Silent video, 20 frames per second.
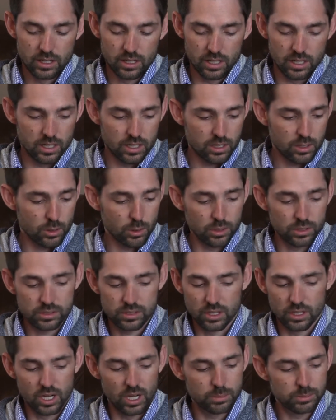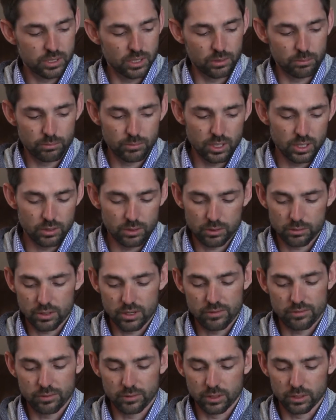Of course, up to
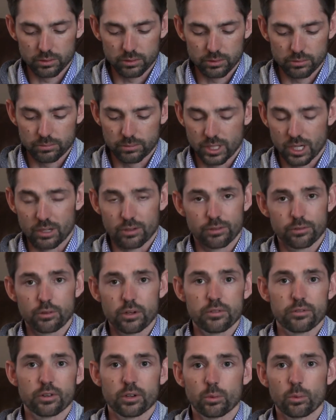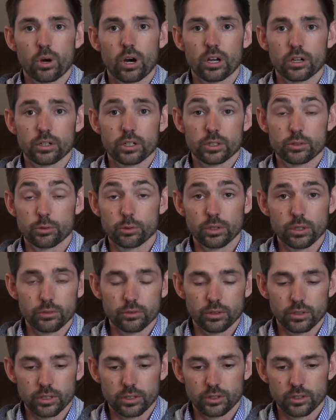3 foot or 3 foot of water, it's
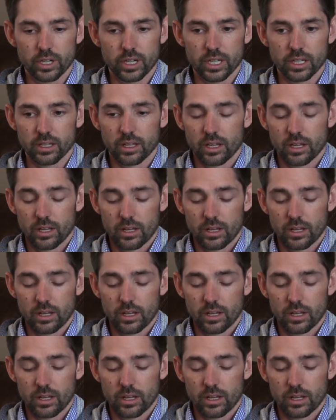really great.